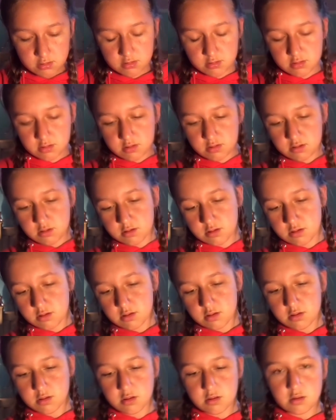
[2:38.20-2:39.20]

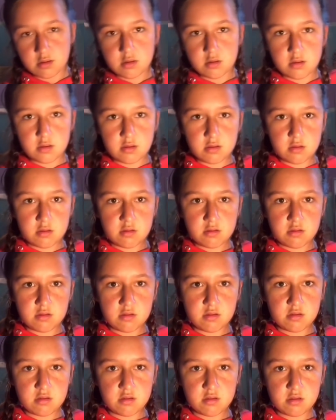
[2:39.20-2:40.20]

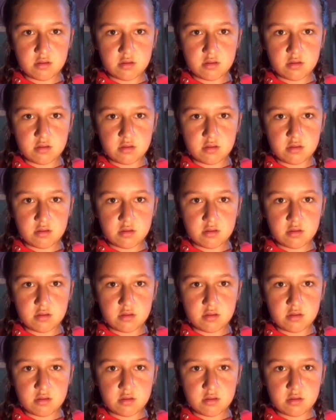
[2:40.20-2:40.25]
(silence)